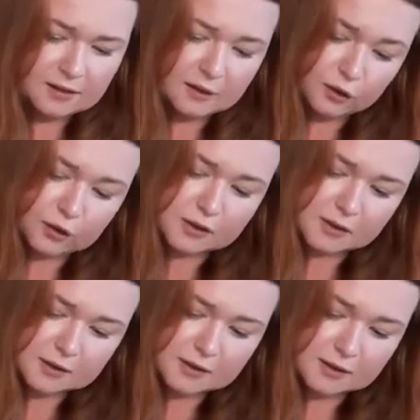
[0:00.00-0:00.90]
hooked
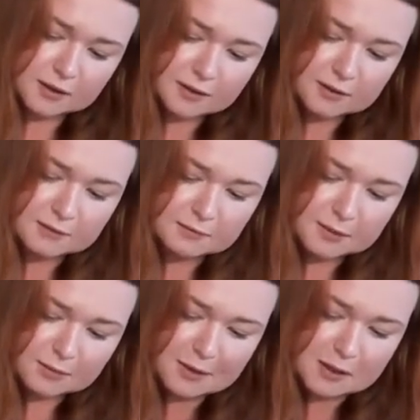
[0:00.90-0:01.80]
onto the
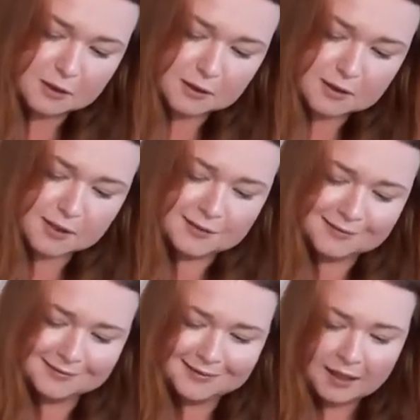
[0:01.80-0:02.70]
command hooks.
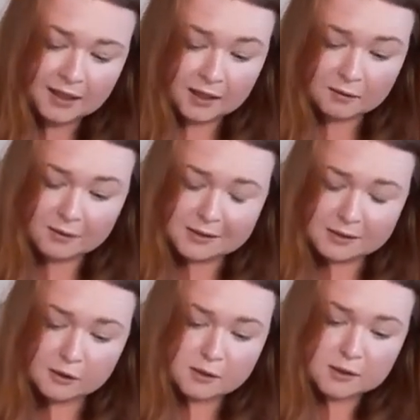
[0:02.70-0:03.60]
Whilst it
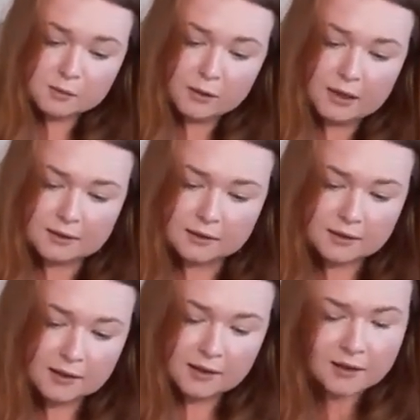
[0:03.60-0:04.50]
holds up well,
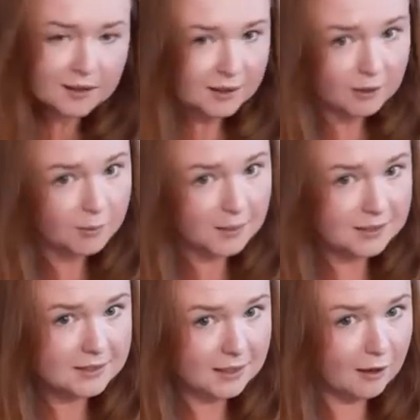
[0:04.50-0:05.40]
they're a pain
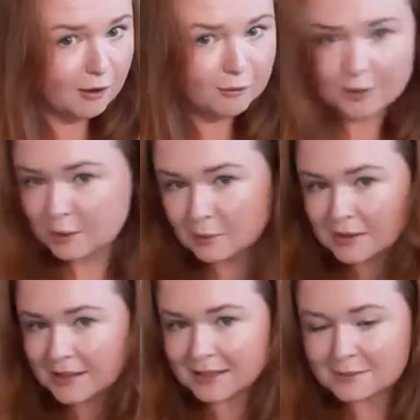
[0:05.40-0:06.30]
to get off when you want to
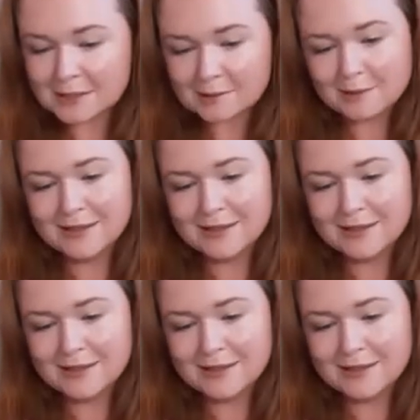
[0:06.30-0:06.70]
take them down.